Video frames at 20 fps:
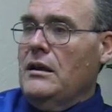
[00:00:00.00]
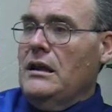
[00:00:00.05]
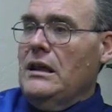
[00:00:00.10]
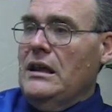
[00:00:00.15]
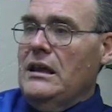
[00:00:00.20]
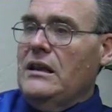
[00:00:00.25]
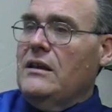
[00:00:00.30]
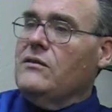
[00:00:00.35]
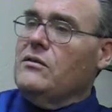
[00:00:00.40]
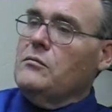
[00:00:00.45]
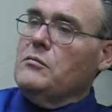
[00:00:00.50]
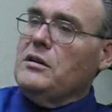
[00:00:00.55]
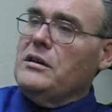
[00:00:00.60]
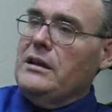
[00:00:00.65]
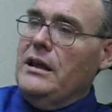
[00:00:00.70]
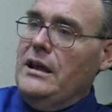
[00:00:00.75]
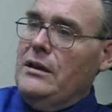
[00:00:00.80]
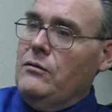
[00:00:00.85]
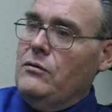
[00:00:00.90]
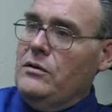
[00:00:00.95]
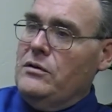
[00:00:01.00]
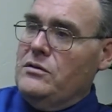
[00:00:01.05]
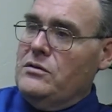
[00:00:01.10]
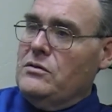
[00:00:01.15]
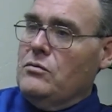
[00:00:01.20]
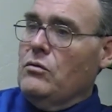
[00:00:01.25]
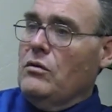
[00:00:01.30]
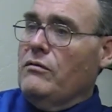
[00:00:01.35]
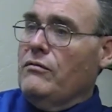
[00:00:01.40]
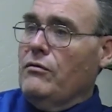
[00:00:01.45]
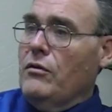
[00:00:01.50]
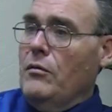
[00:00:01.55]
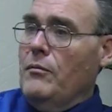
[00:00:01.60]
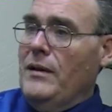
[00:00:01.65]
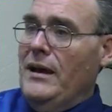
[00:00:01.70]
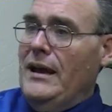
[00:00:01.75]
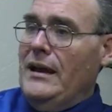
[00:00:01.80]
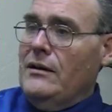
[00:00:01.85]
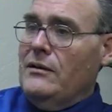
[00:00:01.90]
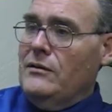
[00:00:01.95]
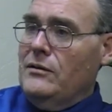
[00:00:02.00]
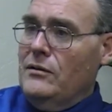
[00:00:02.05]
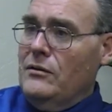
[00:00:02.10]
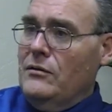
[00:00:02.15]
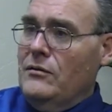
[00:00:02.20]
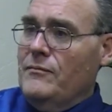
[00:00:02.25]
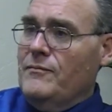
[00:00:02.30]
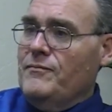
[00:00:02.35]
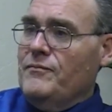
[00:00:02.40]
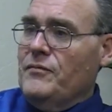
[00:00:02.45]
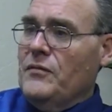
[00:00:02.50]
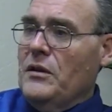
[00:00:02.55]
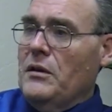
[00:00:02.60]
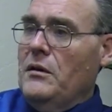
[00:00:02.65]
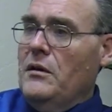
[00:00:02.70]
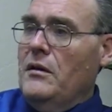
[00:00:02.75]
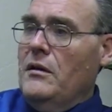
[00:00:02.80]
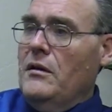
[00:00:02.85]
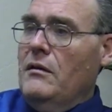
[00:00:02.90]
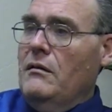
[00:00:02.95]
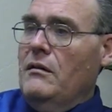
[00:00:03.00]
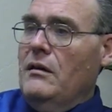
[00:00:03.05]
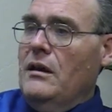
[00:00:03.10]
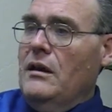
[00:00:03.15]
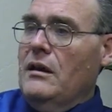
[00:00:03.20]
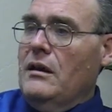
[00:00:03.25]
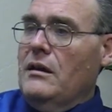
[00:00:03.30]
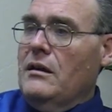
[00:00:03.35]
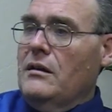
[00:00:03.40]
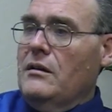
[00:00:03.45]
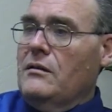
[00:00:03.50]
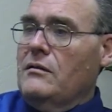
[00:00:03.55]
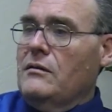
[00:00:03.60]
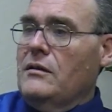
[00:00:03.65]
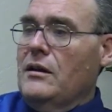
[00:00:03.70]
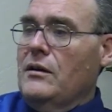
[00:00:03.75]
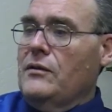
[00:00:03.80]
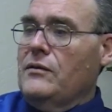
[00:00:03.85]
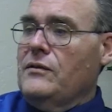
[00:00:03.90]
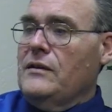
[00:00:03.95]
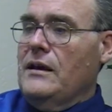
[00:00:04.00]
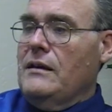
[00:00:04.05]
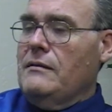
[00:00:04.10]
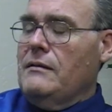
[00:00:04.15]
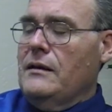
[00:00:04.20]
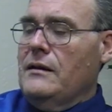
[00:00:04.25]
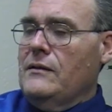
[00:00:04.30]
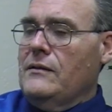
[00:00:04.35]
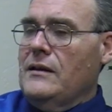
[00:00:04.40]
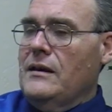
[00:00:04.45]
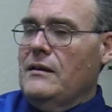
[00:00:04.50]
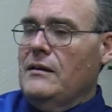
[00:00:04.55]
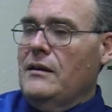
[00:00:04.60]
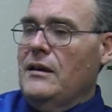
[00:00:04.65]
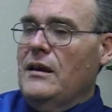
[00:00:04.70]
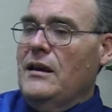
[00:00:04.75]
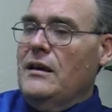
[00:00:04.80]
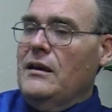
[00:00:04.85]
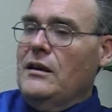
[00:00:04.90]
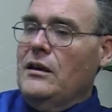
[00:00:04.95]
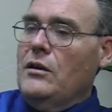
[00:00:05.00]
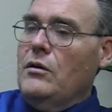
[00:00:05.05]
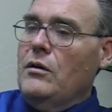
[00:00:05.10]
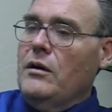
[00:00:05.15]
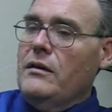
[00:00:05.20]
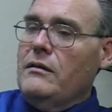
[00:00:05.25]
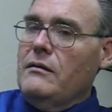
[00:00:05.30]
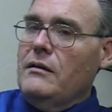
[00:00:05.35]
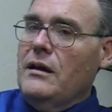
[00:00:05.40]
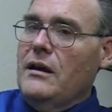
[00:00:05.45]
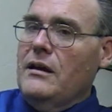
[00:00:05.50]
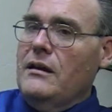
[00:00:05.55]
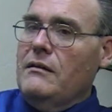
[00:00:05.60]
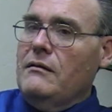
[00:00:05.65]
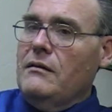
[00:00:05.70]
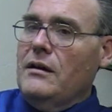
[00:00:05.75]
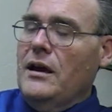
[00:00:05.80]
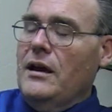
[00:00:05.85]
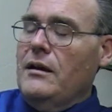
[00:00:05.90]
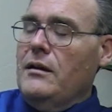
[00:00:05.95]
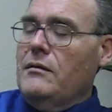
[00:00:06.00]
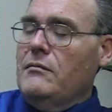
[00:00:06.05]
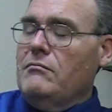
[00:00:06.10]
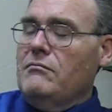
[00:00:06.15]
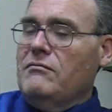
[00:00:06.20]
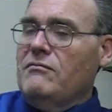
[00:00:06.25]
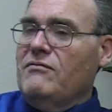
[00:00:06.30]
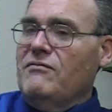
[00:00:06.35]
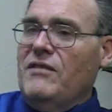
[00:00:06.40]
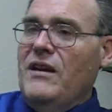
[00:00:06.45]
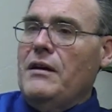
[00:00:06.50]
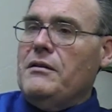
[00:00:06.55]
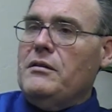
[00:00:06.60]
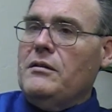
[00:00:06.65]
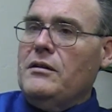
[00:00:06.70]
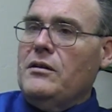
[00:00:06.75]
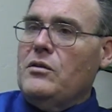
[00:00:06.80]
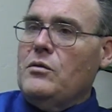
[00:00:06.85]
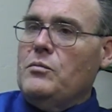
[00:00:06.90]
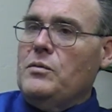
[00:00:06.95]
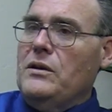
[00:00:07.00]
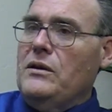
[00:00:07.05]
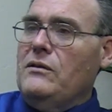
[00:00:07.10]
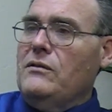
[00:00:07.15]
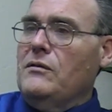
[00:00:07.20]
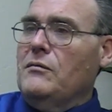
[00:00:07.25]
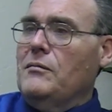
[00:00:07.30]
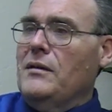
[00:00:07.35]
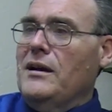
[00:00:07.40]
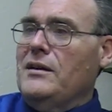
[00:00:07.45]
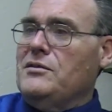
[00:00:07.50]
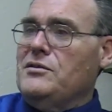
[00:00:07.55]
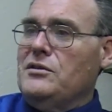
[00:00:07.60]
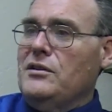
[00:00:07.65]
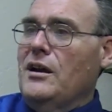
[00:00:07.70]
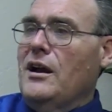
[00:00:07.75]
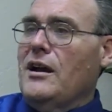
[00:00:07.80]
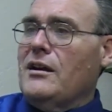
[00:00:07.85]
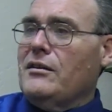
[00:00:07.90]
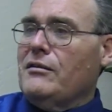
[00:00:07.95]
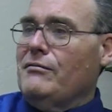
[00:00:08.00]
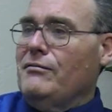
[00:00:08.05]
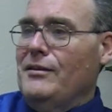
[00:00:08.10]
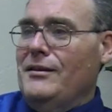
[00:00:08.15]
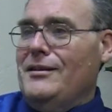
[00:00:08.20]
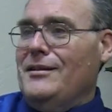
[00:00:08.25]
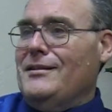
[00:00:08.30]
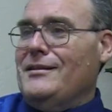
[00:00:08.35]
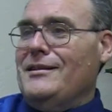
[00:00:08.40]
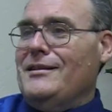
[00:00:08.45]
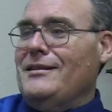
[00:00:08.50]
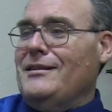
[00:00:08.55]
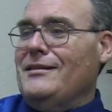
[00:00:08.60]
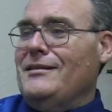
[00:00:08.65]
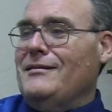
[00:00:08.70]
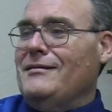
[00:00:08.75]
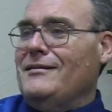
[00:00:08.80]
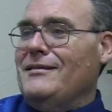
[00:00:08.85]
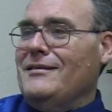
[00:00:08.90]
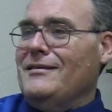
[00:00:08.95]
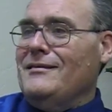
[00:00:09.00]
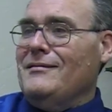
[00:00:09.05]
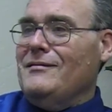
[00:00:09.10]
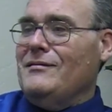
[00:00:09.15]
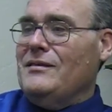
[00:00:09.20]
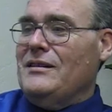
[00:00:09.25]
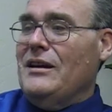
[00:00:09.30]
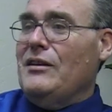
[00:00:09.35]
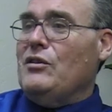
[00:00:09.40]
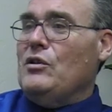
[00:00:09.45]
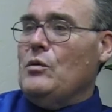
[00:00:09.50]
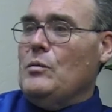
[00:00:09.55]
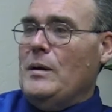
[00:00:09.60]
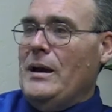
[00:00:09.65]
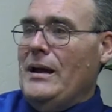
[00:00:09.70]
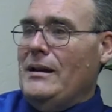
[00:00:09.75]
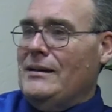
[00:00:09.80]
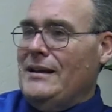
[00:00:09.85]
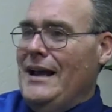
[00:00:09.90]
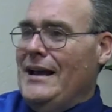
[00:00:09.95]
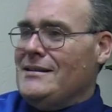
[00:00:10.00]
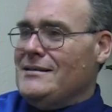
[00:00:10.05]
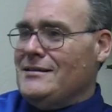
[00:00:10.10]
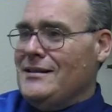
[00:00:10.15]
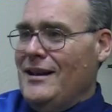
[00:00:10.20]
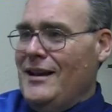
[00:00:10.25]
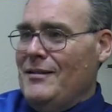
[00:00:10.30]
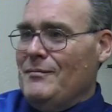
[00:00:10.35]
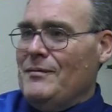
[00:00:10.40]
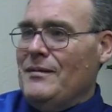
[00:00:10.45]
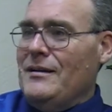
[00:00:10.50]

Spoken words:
It gives them a language to refer back to. And they'll say things like, I found another piece of my geography that I didn't tell you about last time.